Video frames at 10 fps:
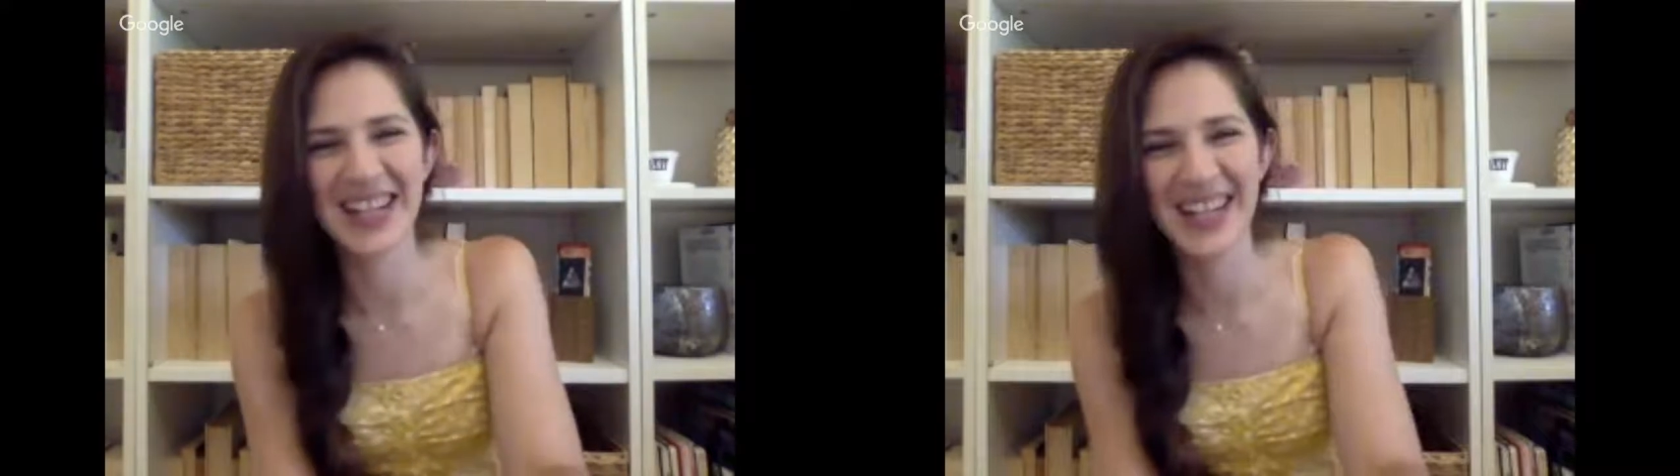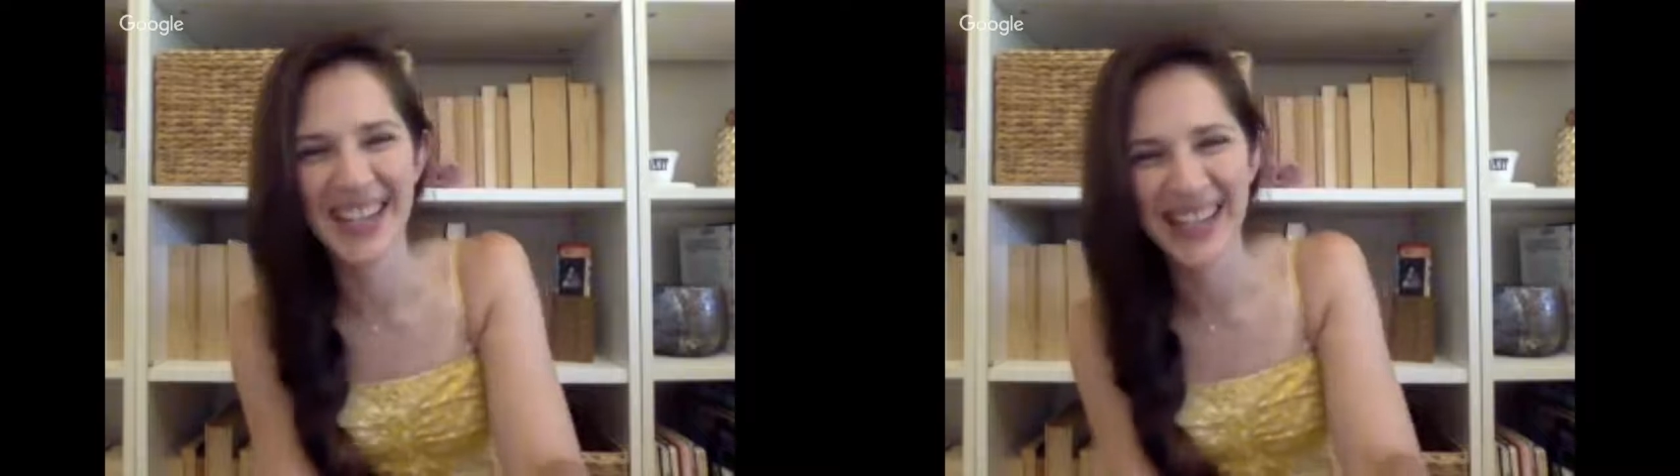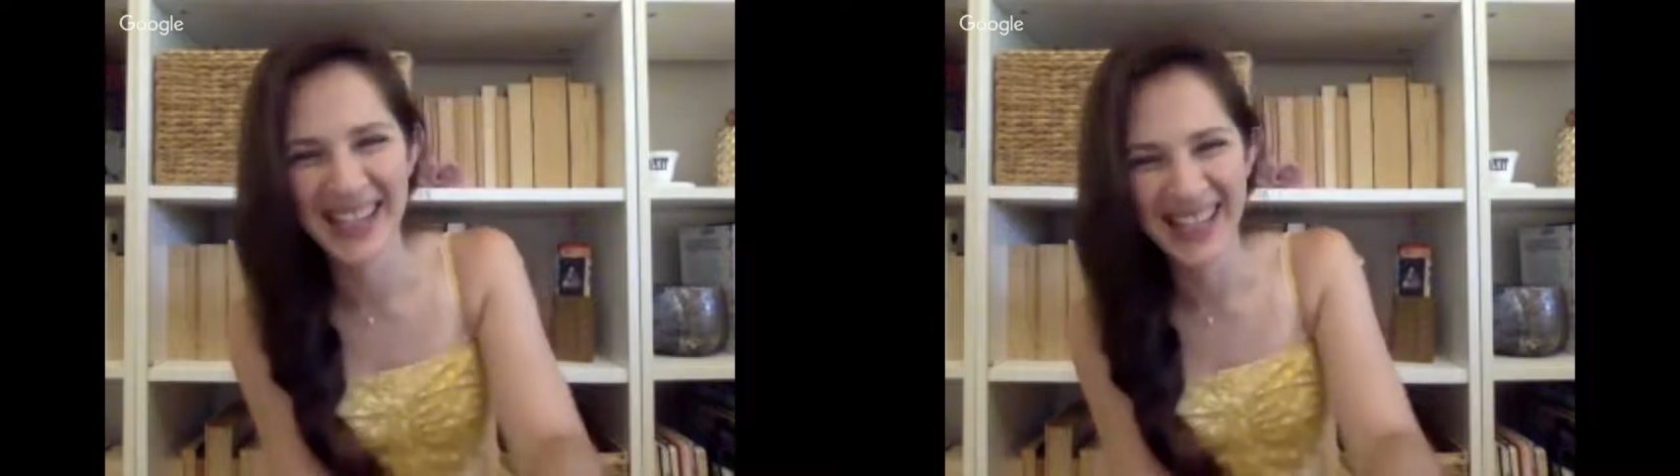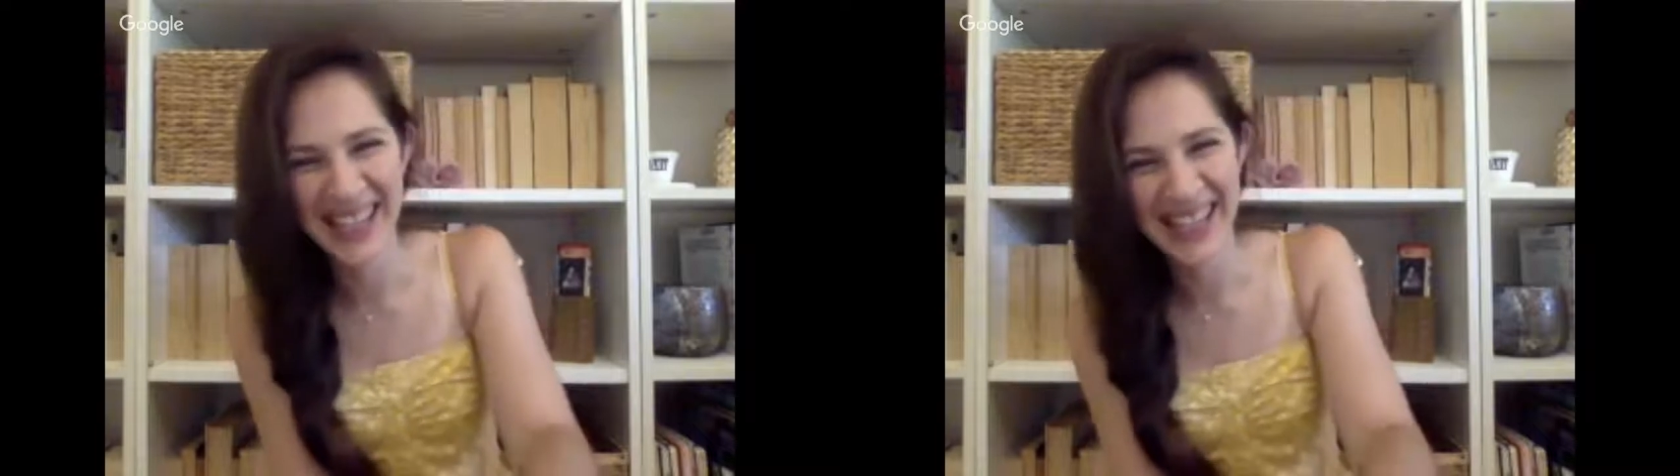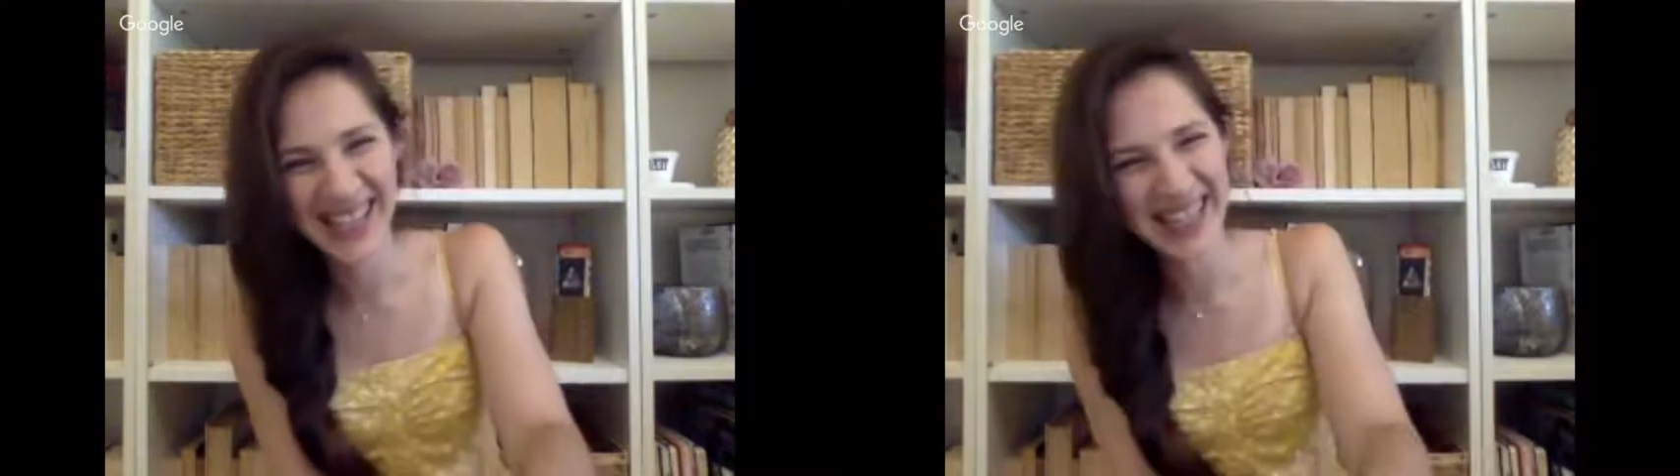So,
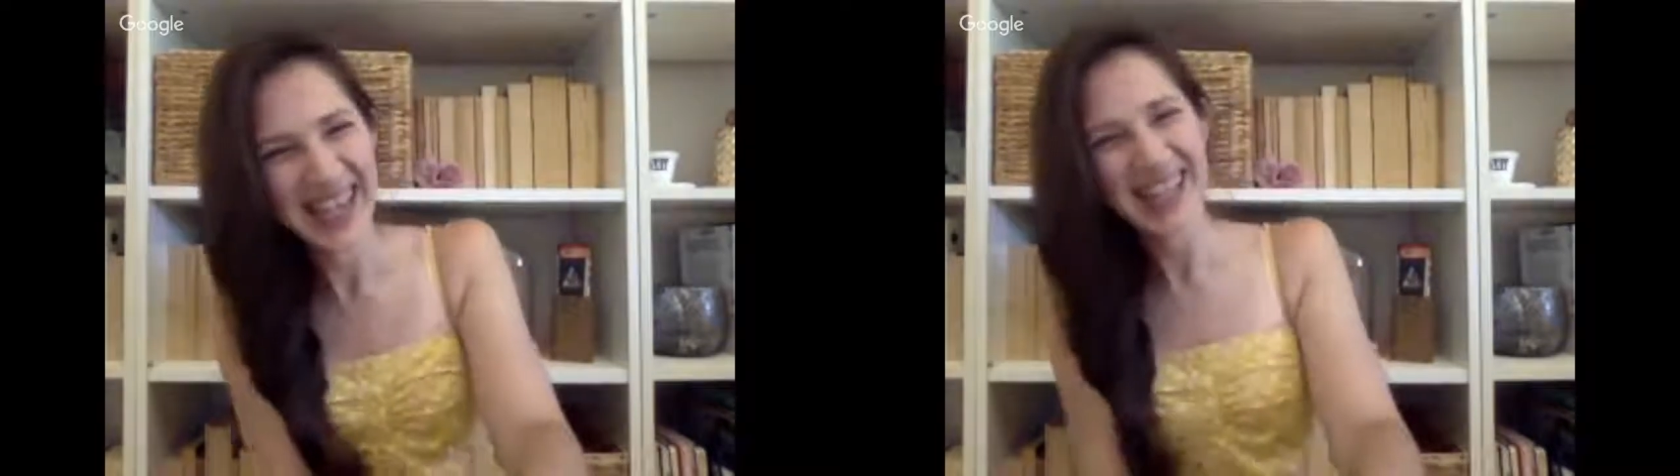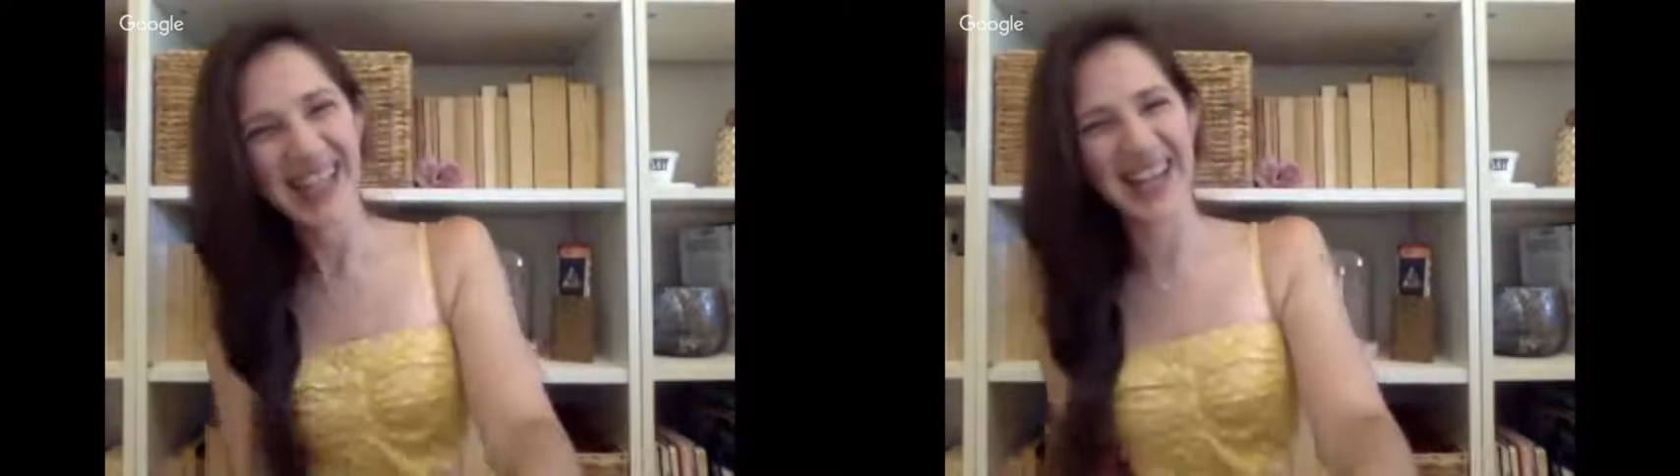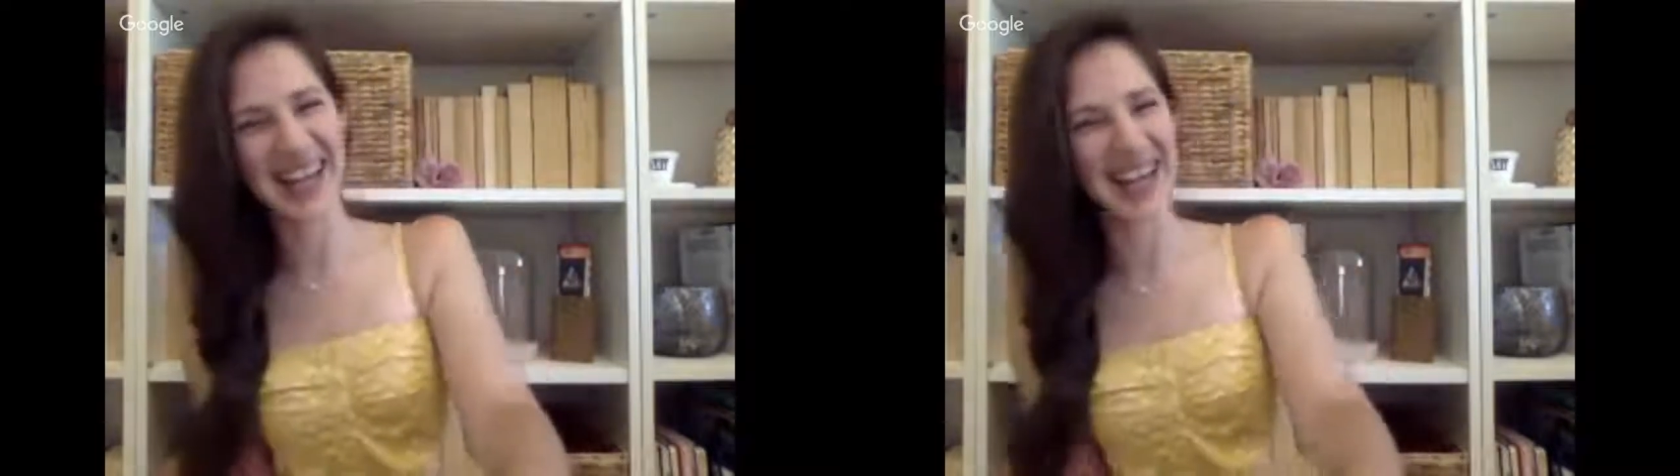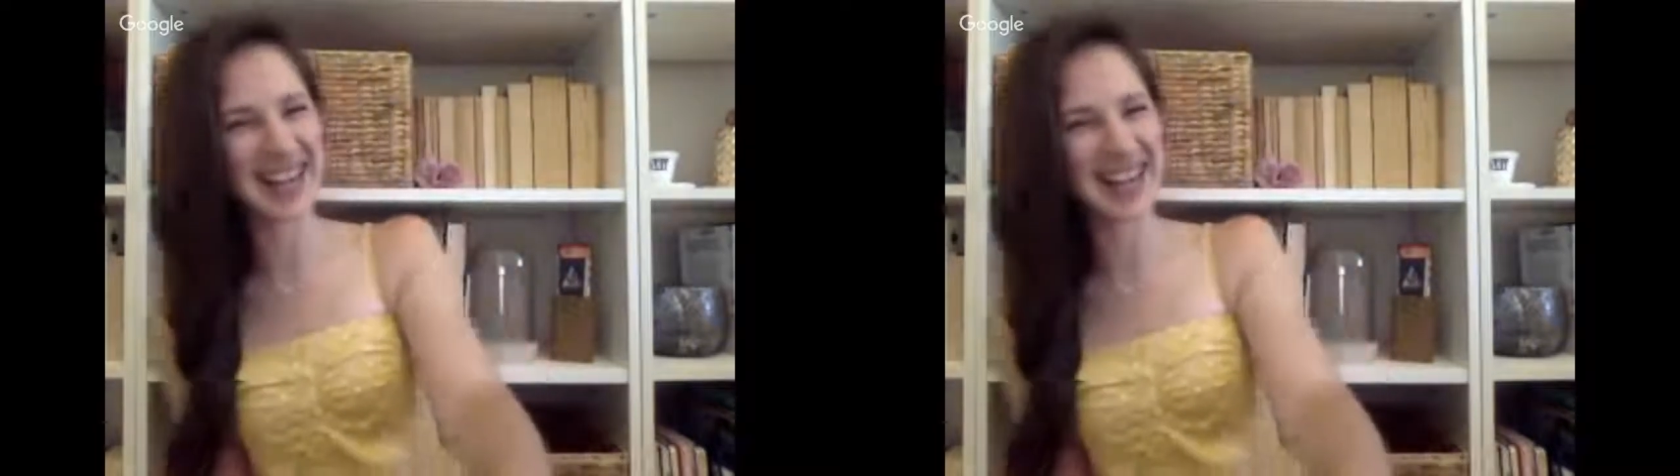like I